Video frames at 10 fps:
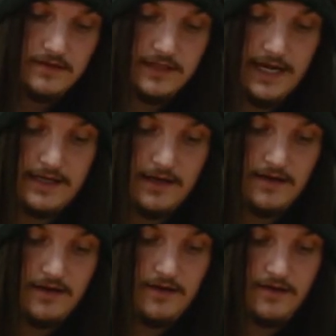Like
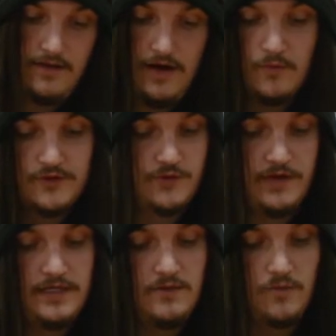I was
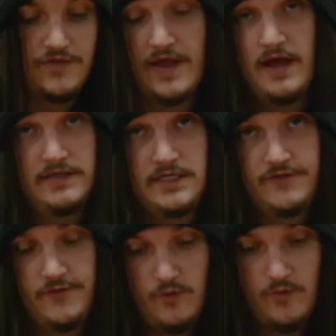running without these
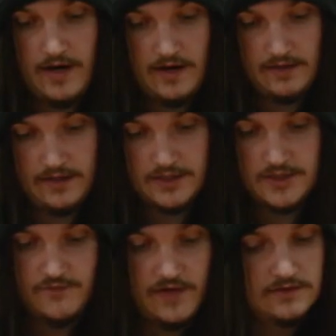for a while and I
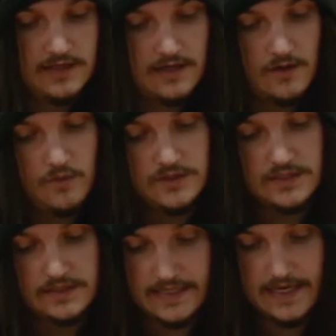just found like I
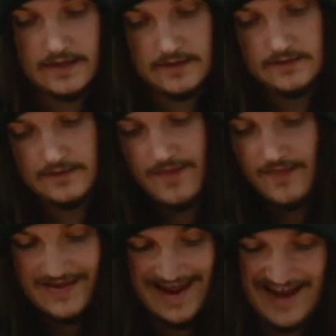wasn't getting
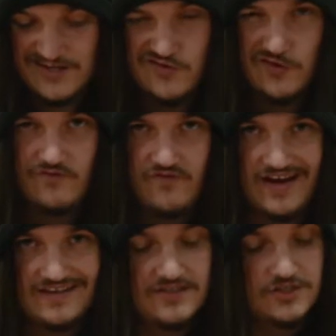the extra
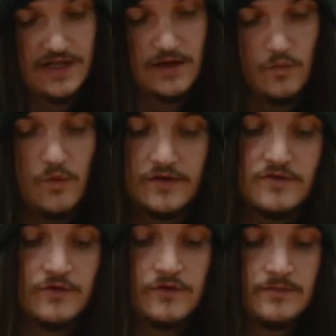advantage that I wanted
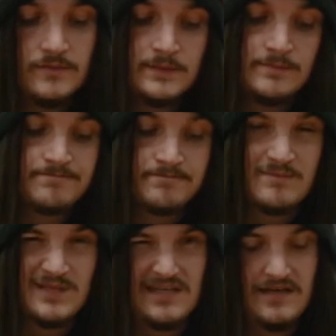to.
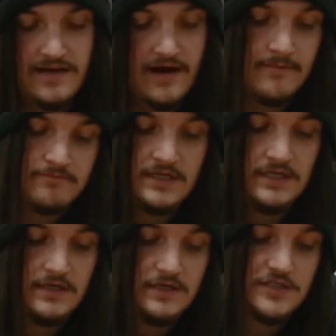And yeah,
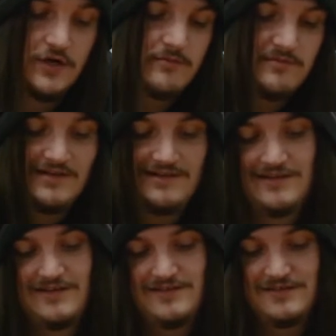so
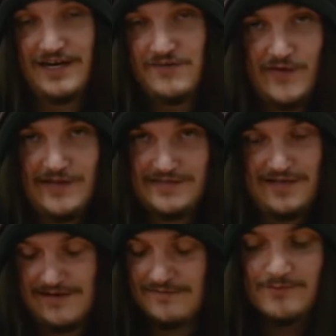lightning fast
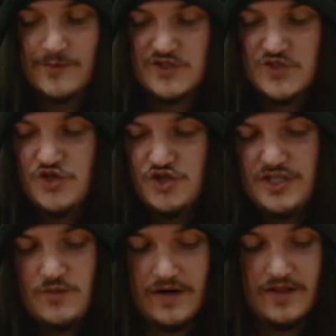hit, it's
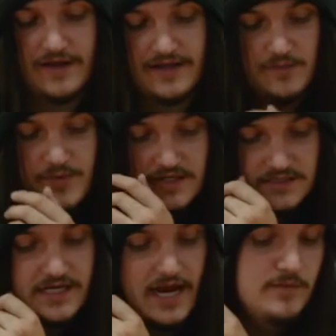usually one of like the
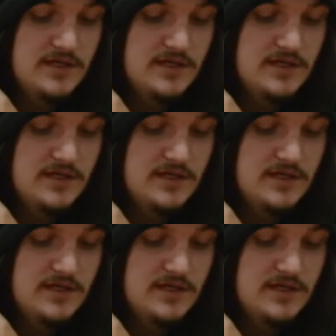biggest game